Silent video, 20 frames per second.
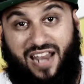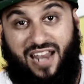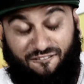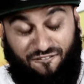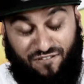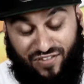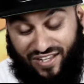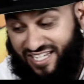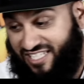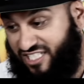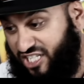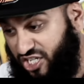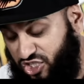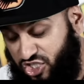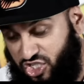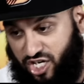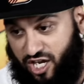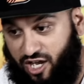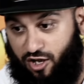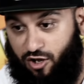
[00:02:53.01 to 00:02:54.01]
Netflix and
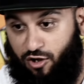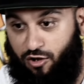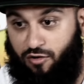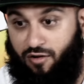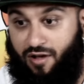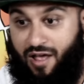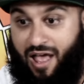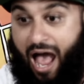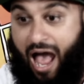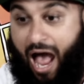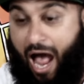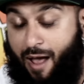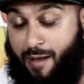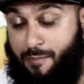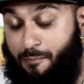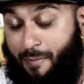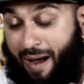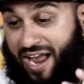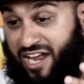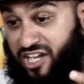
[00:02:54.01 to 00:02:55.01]
chill. I
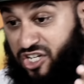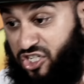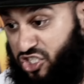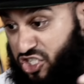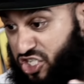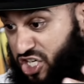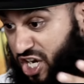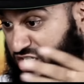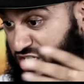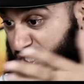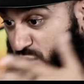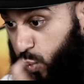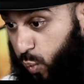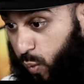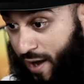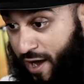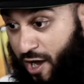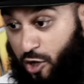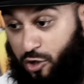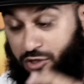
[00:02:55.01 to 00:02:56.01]
might just
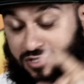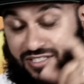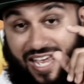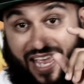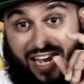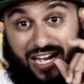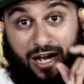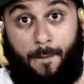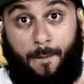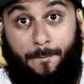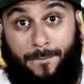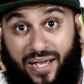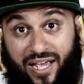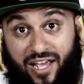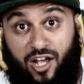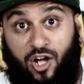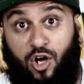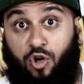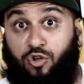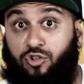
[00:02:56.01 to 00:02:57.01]
will take a
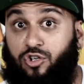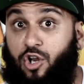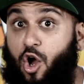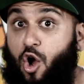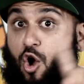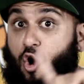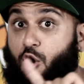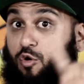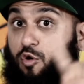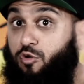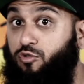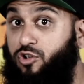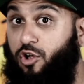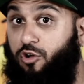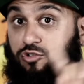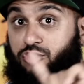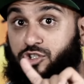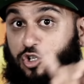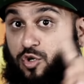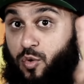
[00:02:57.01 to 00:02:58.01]
pill. No,
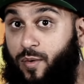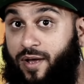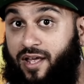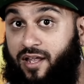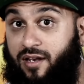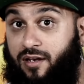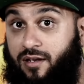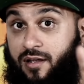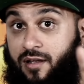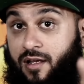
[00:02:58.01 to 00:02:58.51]
don't do it.